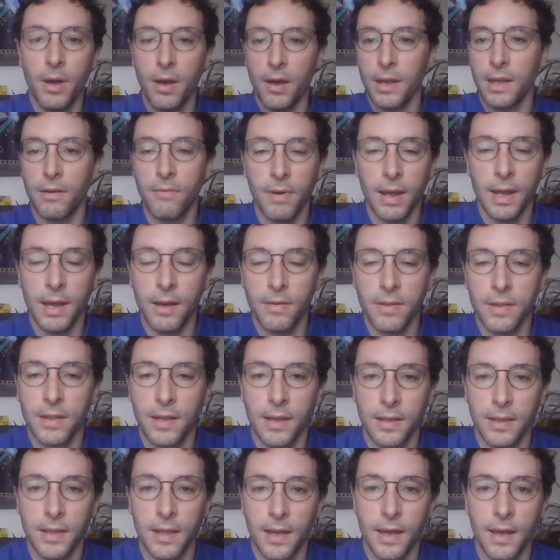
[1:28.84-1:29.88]
park it right
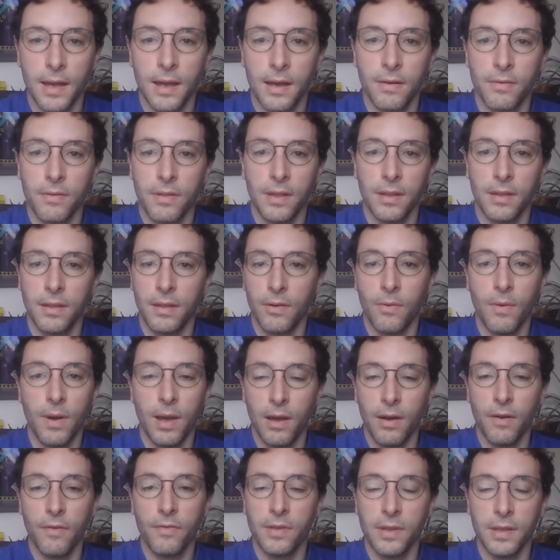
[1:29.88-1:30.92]
outside their house, and
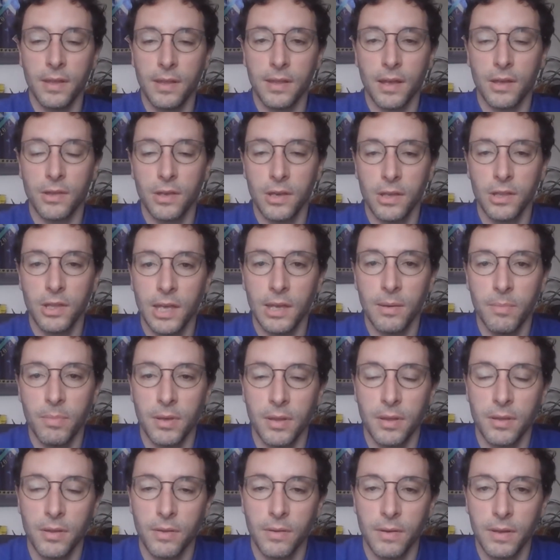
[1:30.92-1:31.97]
quite often it's actually
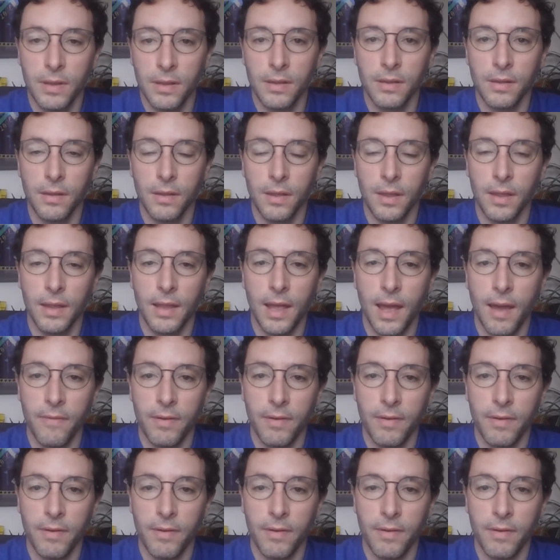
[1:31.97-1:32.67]
cheaper than